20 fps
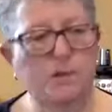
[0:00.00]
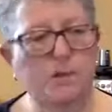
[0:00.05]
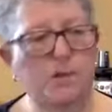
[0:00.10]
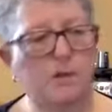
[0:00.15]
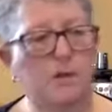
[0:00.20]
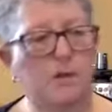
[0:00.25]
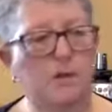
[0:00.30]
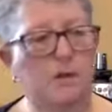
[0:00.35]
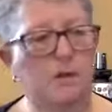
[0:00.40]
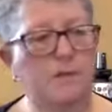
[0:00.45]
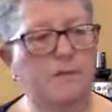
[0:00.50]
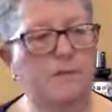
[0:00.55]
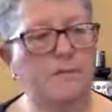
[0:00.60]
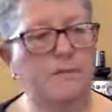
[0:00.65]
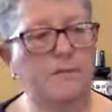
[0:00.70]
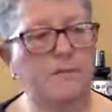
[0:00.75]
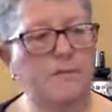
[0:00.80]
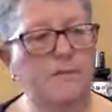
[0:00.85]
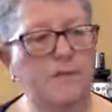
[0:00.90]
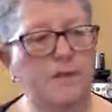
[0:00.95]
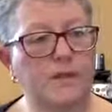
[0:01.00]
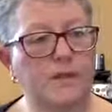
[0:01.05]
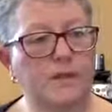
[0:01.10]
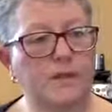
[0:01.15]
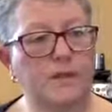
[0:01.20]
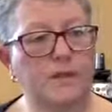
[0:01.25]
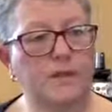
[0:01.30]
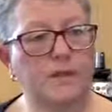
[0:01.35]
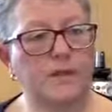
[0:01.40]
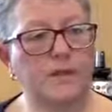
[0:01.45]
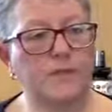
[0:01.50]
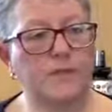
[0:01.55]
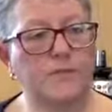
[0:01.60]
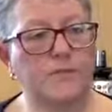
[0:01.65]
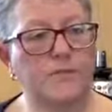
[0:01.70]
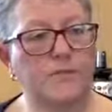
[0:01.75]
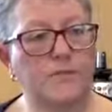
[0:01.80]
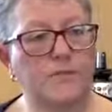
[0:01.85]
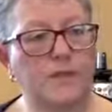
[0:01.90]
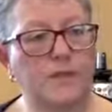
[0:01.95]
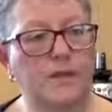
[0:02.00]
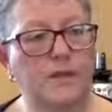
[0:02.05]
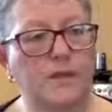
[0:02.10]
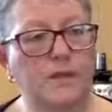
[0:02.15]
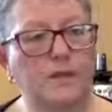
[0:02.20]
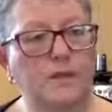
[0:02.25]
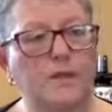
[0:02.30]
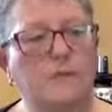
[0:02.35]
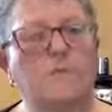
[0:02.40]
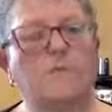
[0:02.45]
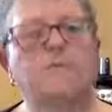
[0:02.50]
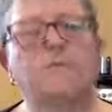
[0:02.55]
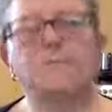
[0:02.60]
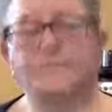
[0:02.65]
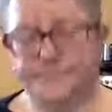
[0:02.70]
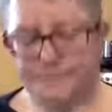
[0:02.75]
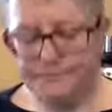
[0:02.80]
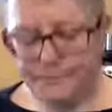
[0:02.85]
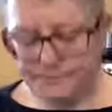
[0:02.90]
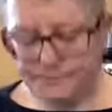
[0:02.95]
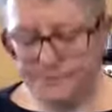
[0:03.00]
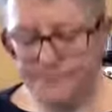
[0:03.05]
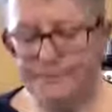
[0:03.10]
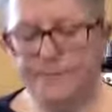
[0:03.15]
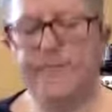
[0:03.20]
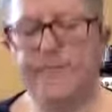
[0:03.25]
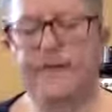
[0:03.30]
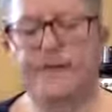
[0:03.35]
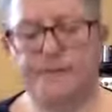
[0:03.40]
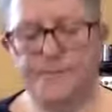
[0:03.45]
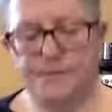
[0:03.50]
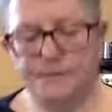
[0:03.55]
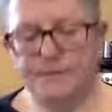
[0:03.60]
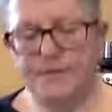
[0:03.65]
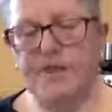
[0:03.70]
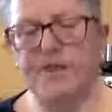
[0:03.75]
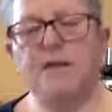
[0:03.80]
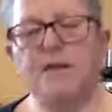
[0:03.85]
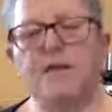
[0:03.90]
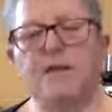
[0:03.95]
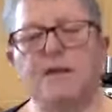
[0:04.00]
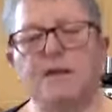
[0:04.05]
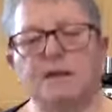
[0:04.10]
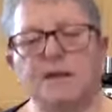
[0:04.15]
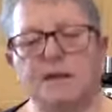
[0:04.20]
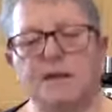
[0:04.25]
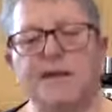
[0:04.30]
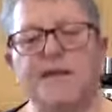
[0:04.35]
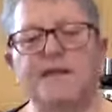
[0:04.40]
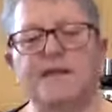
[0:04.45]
So if you start with half spelt, half white, and continue with half spelt, half white.